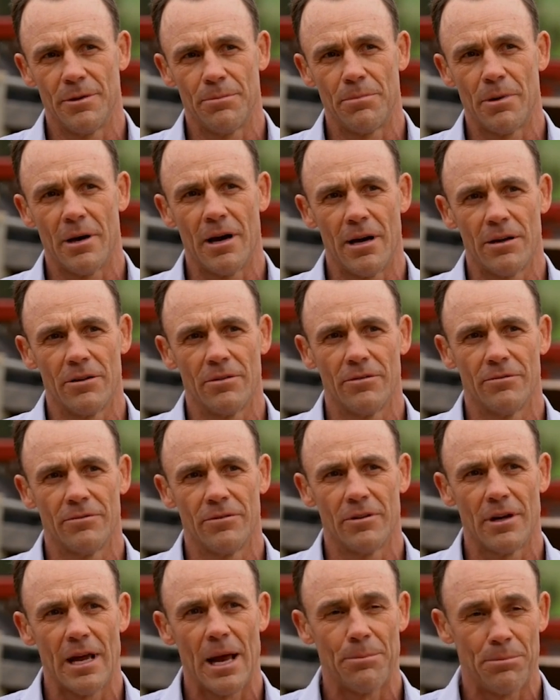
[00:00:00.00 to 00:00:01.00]
part of
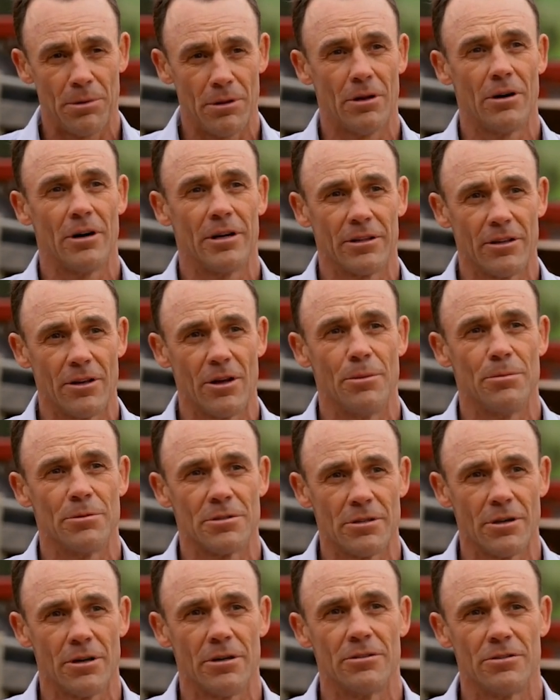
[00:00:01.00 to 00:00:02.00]
applying the
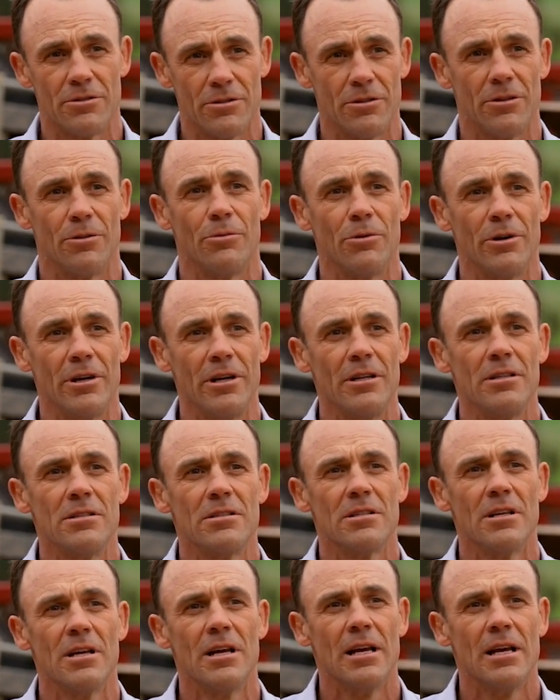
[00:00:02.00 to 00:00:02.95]
herbicide to the weeds